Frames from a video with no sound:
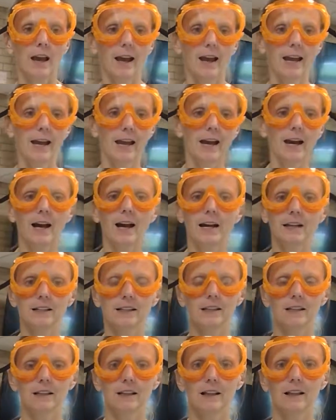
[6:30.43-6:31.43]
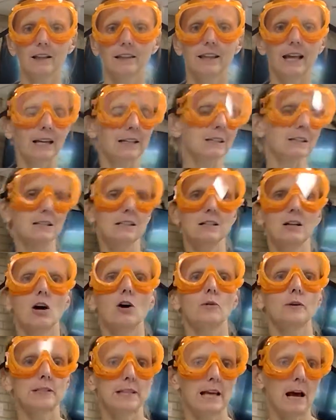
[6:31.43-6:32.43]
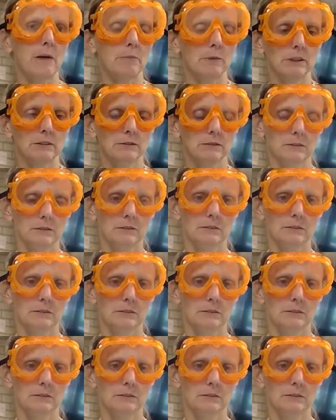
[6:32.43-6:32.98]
and that doesn't always happen.